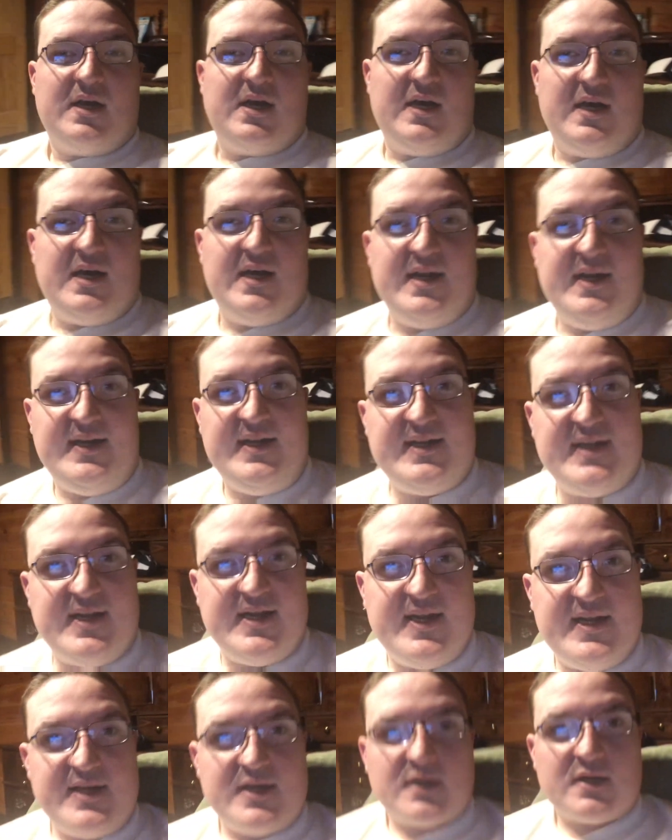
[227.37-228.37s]
I
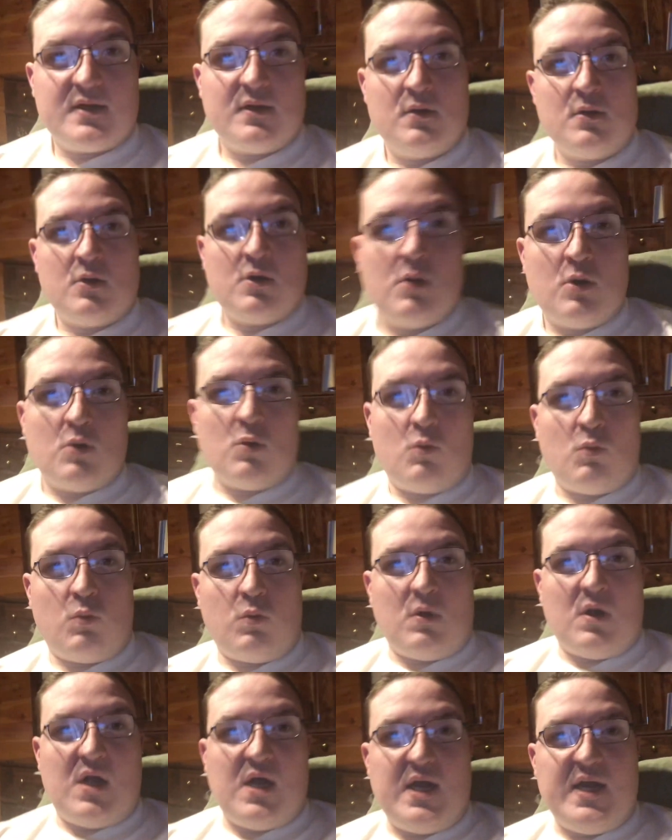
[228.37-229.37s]
think,
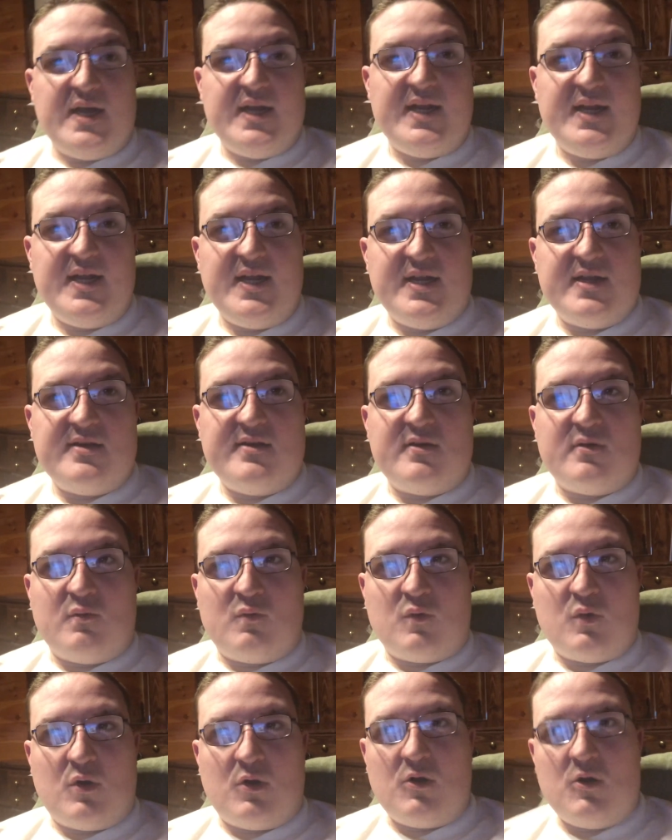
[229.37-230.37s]
why in the
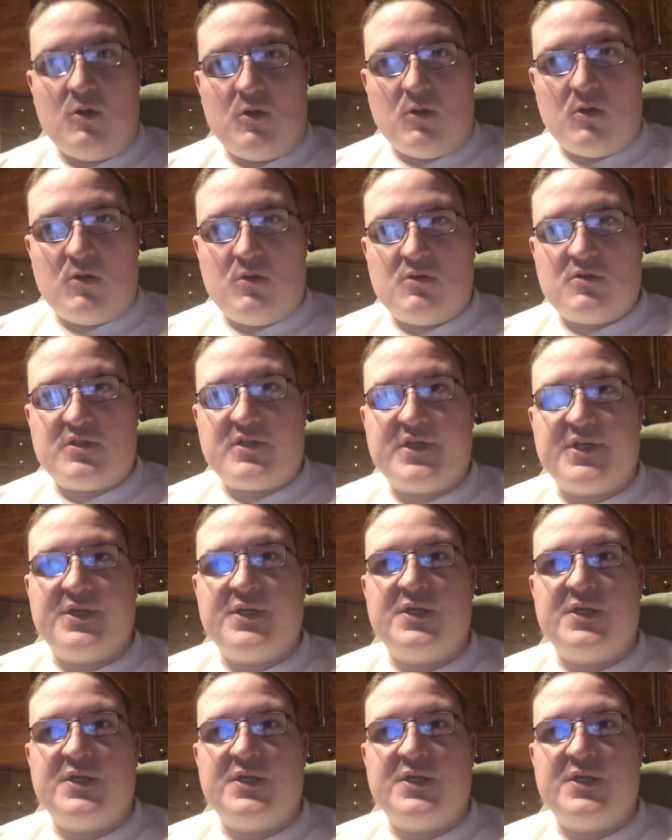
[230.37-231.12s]
world